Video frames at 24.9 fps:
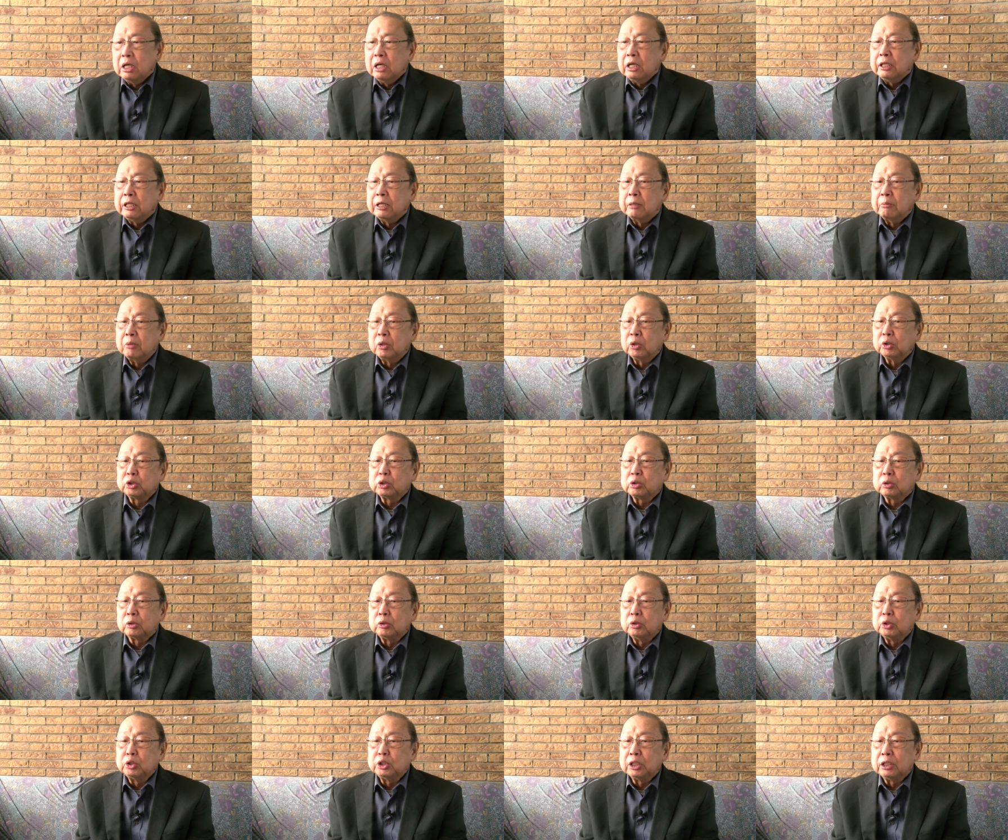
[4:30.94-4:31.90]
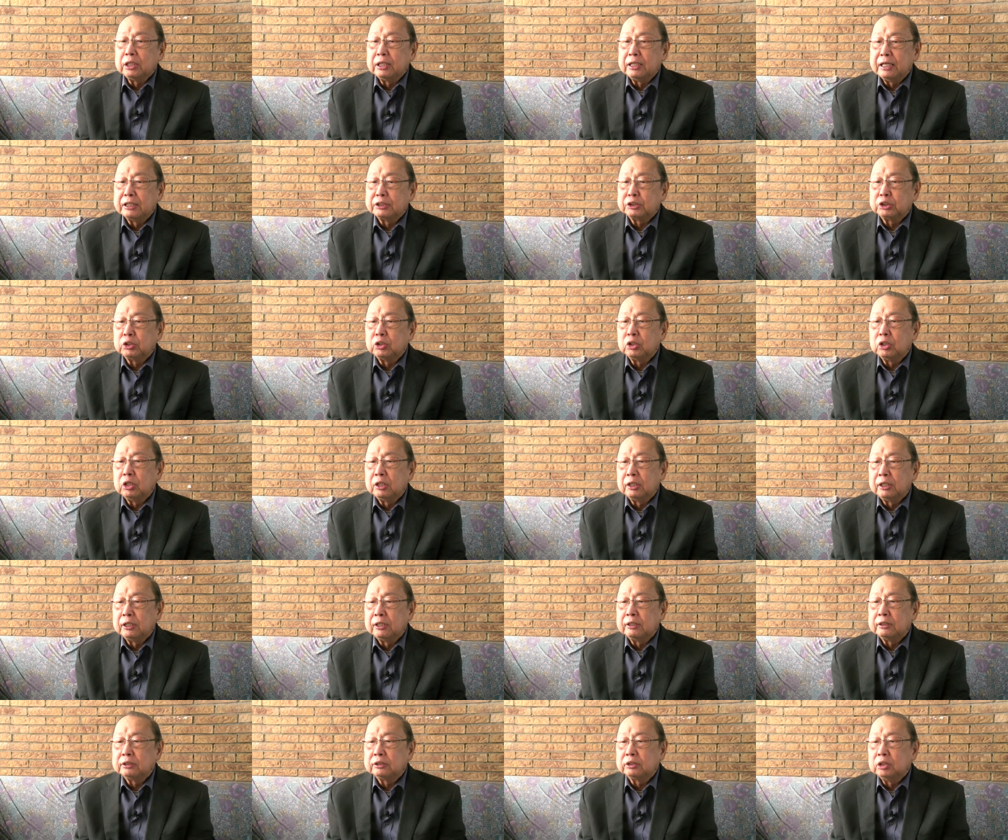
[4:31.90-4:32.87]
The most crucial lesson
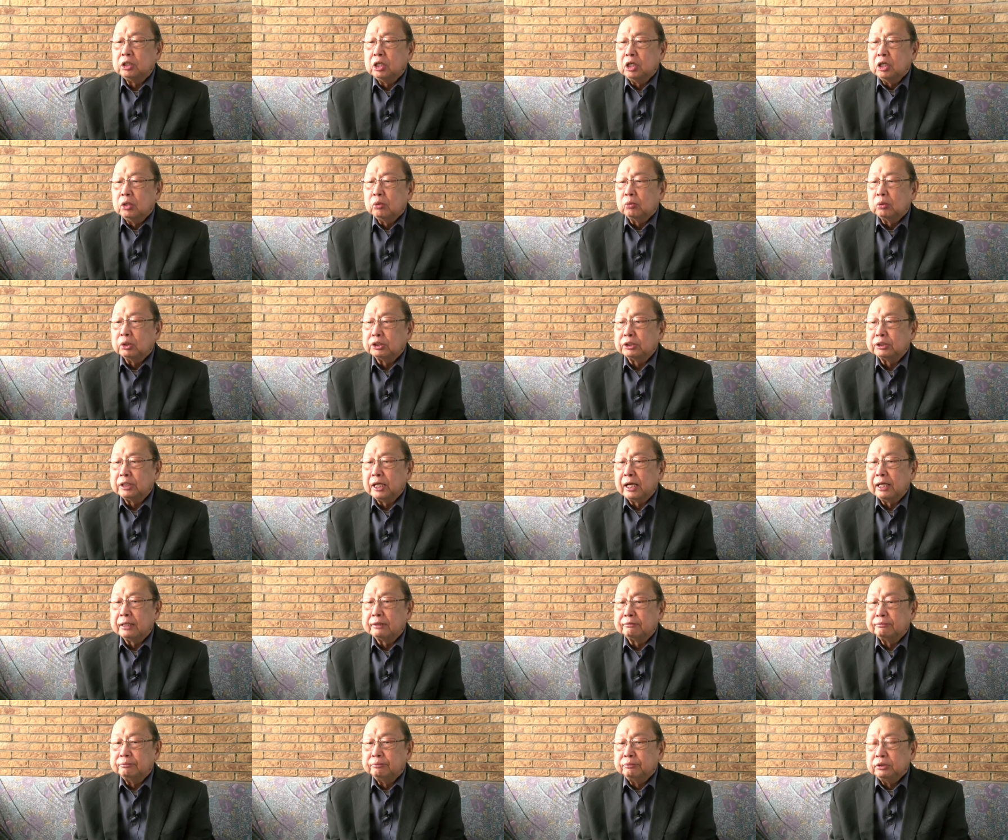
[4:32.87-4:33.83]
learned was that